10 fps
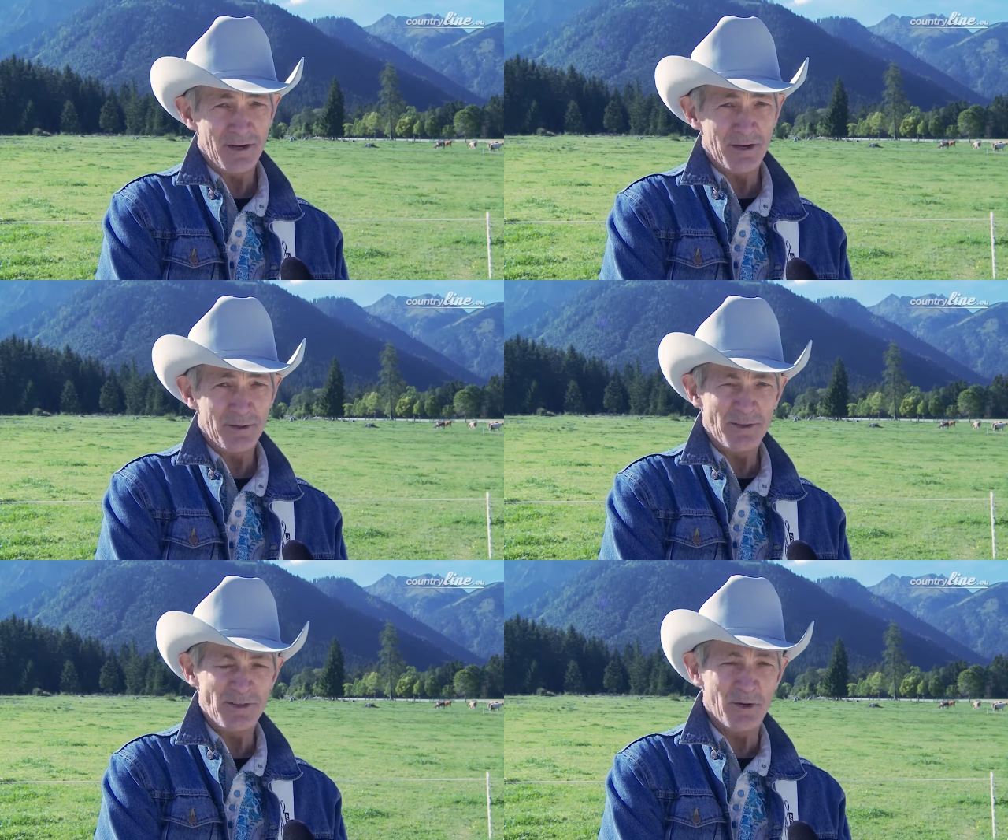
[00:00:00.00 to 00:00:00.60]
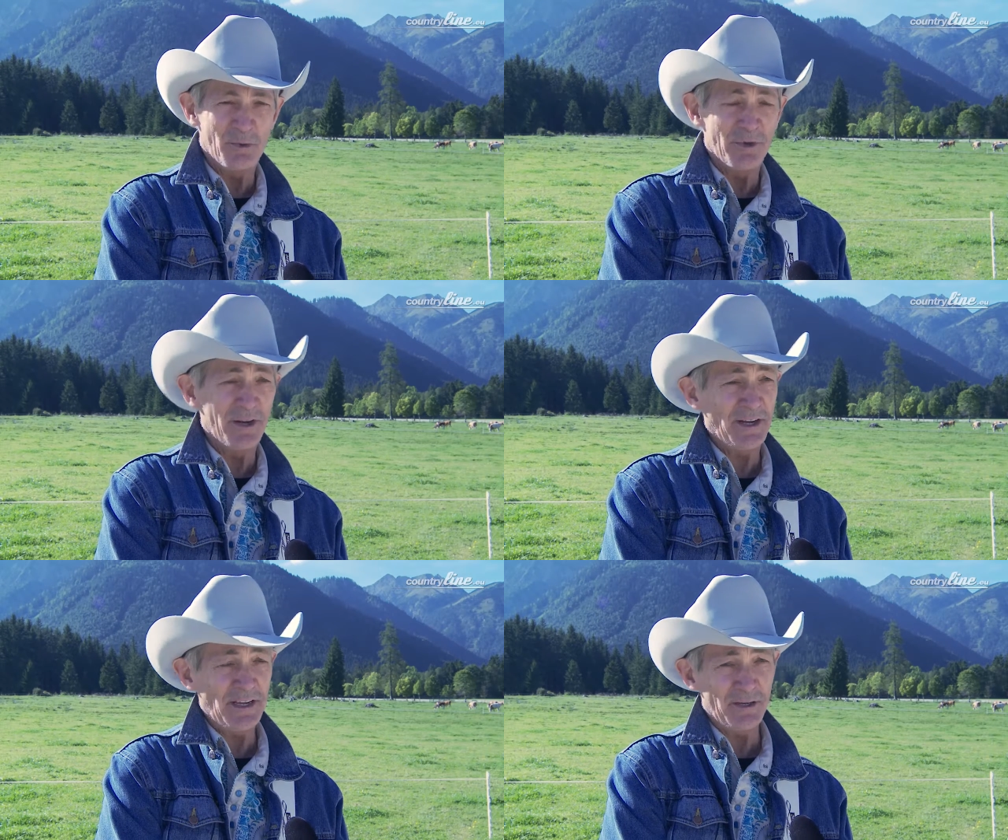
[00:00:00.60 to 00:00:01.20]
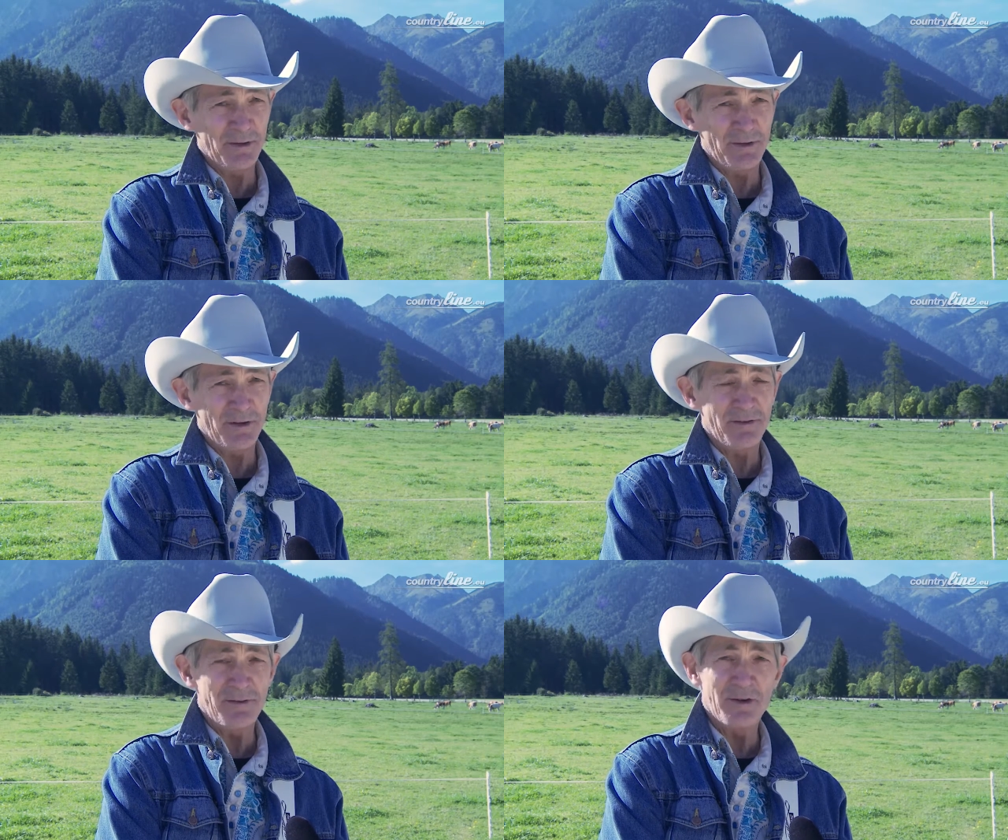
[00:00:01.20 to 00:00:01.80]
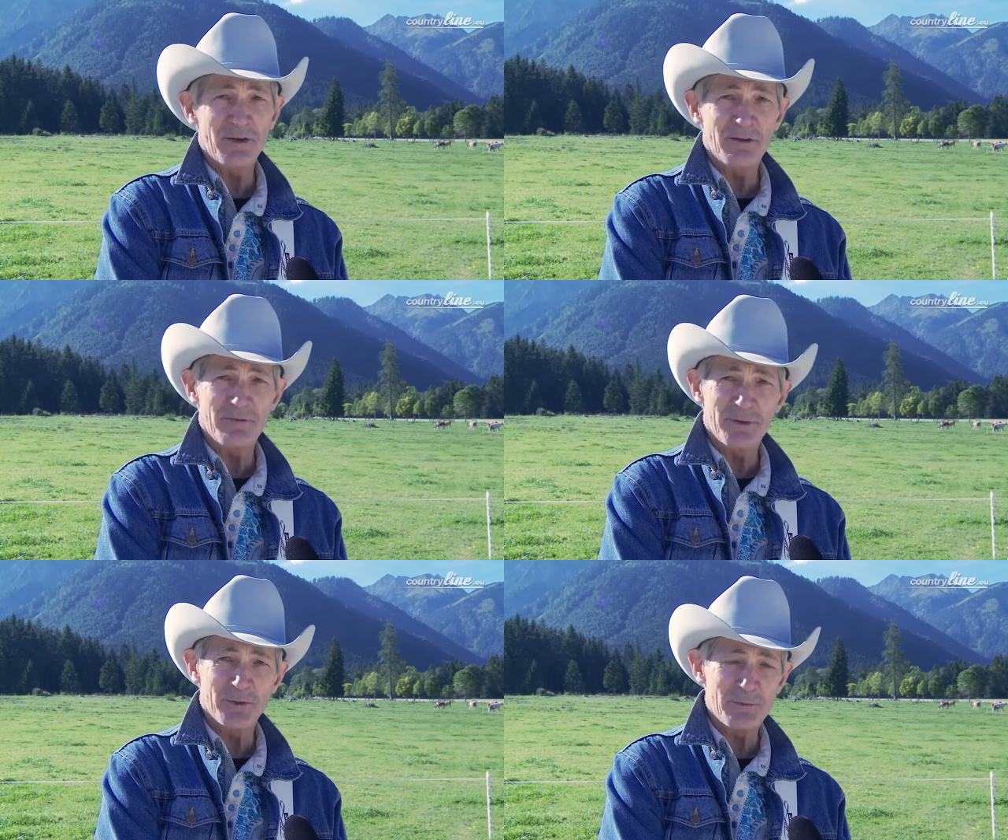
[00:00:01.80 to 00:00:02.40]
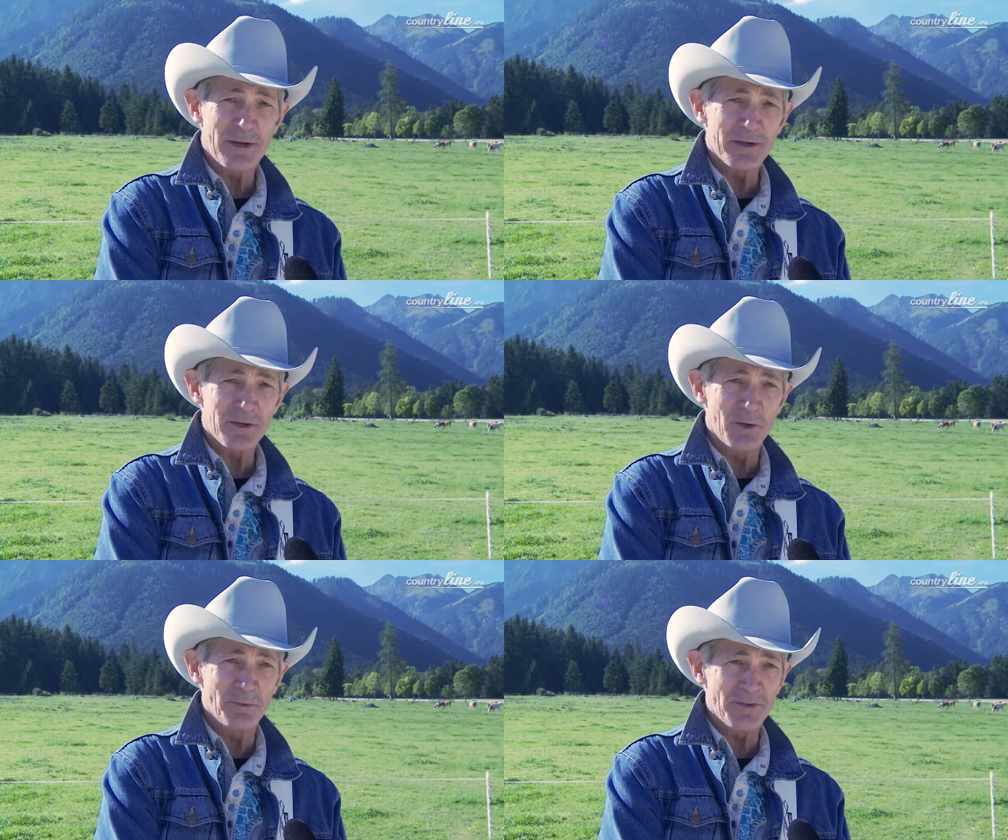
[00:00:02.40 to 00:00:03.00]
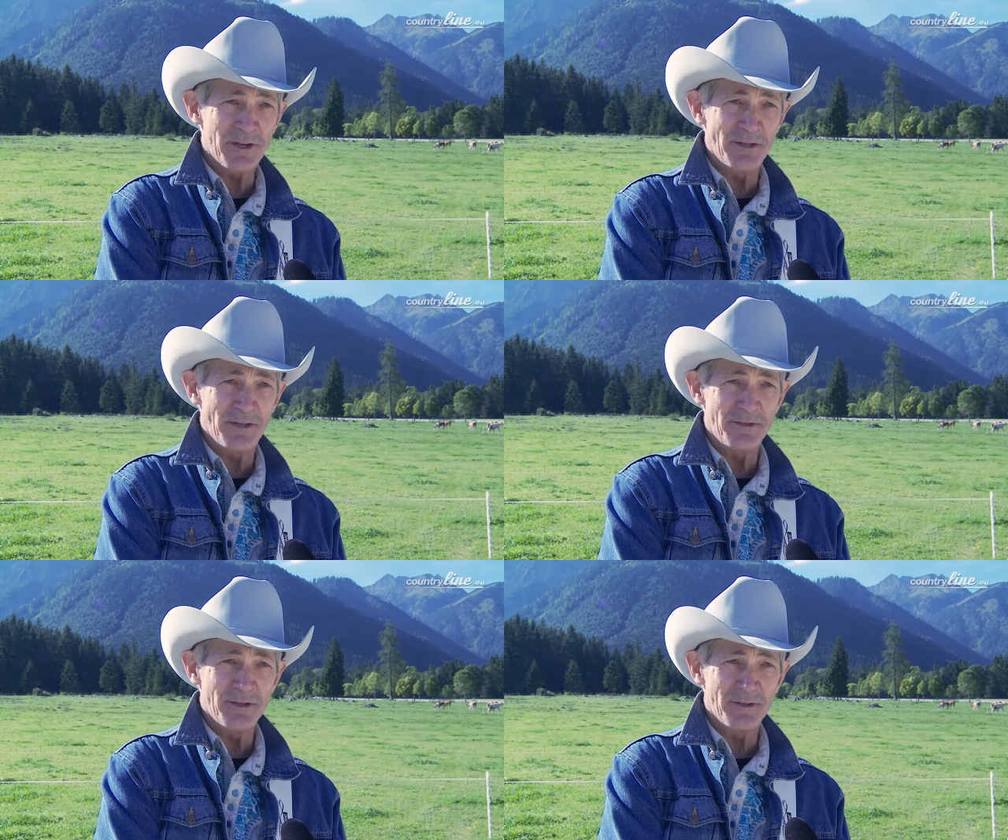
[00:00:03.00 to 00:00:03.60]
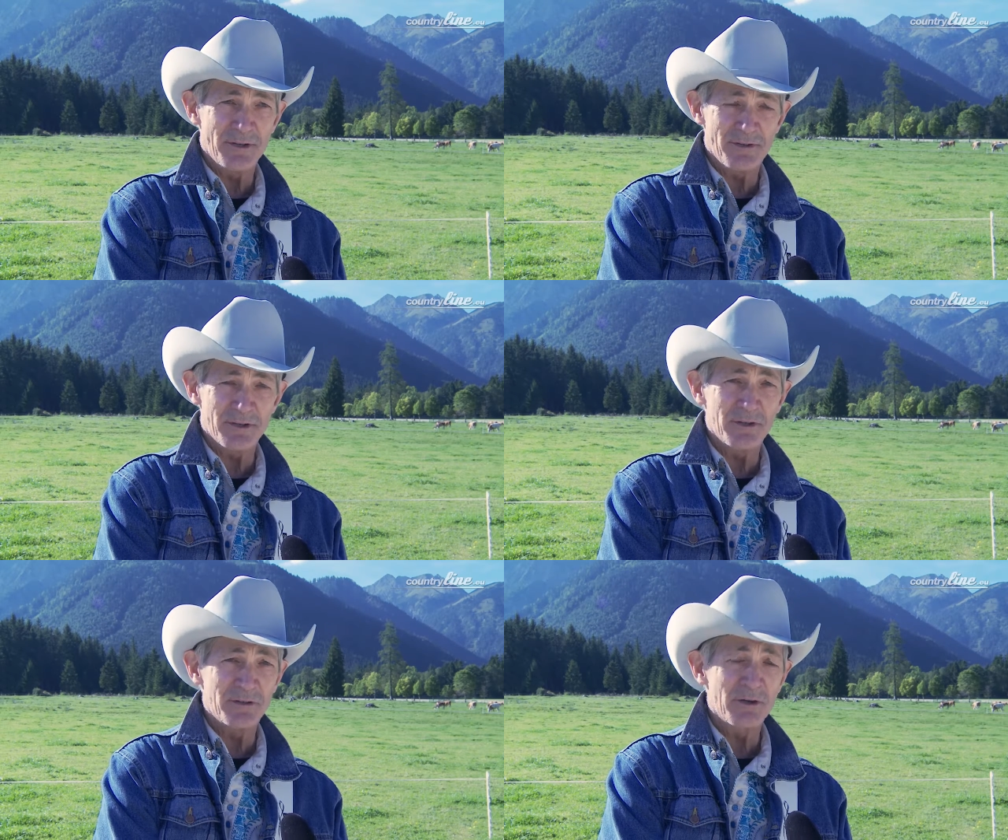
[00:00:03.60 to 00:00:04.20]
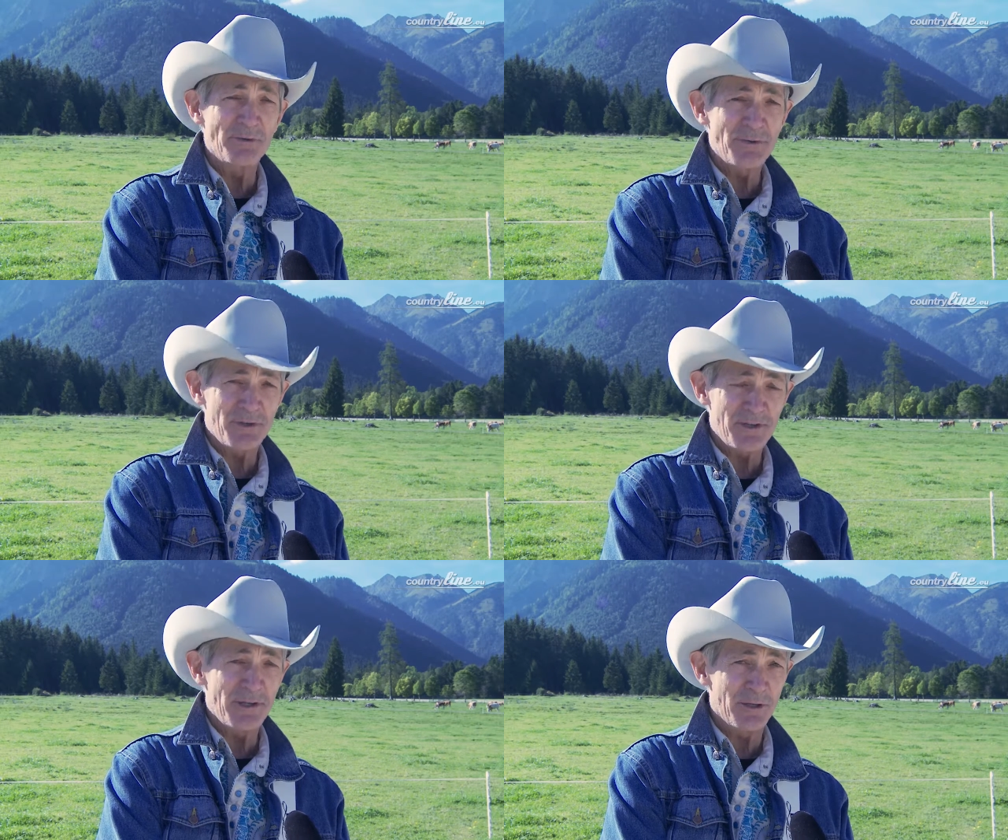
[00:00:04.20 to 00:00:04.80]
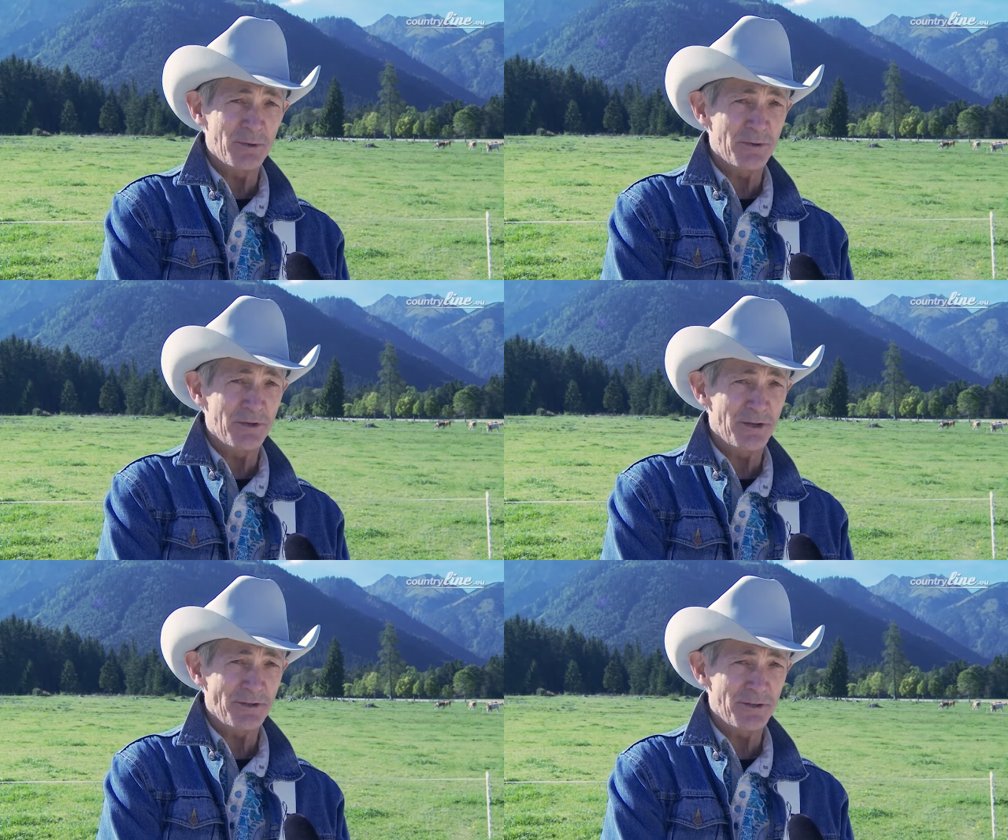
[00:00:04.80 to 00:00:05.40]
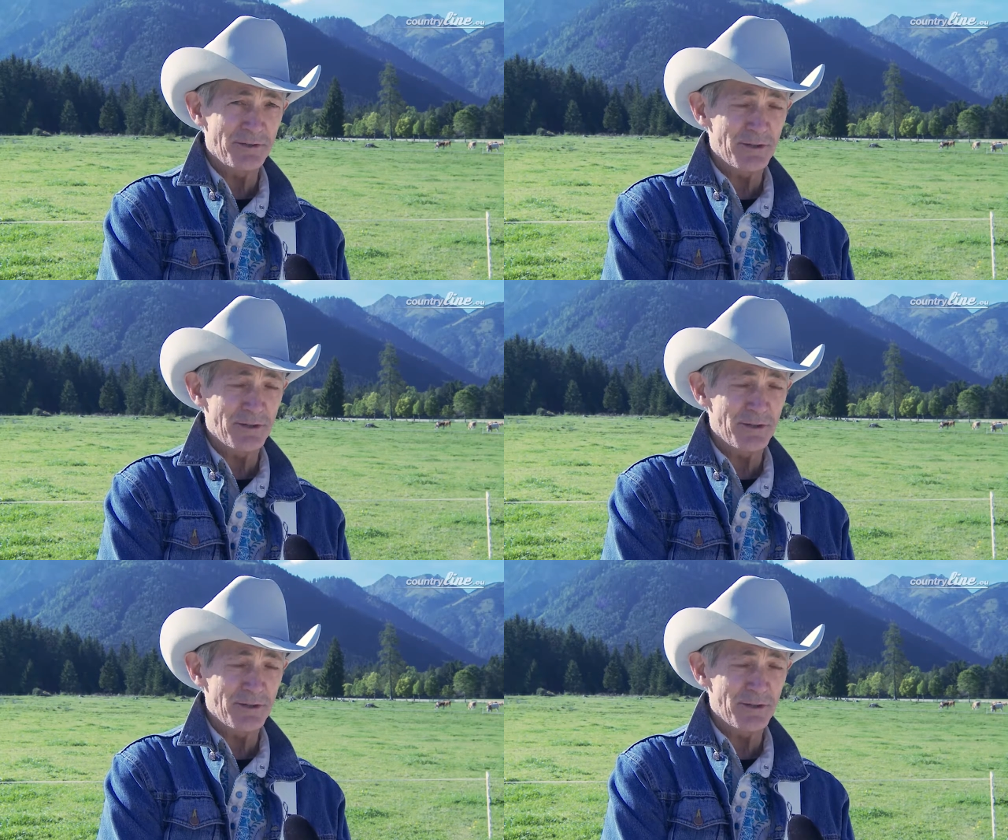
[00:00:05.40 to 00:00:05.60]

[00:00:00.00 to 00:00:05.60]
I only know what I hear, and I've heard other folks back home say that there's a good country scene going on here.